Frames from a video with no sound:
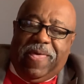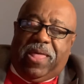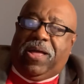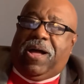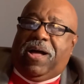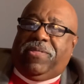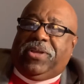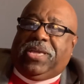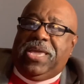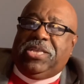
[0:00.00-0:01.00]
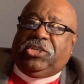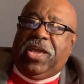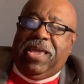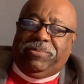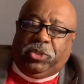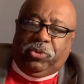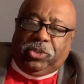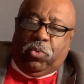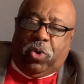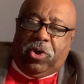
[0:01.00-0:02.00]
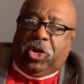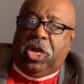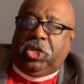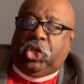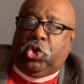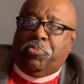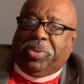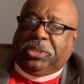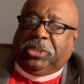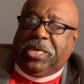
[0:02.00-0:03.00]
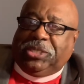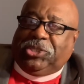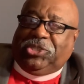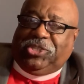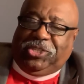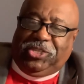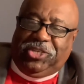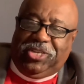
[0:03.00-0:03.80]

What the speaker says: The King James uses the word concupiscence.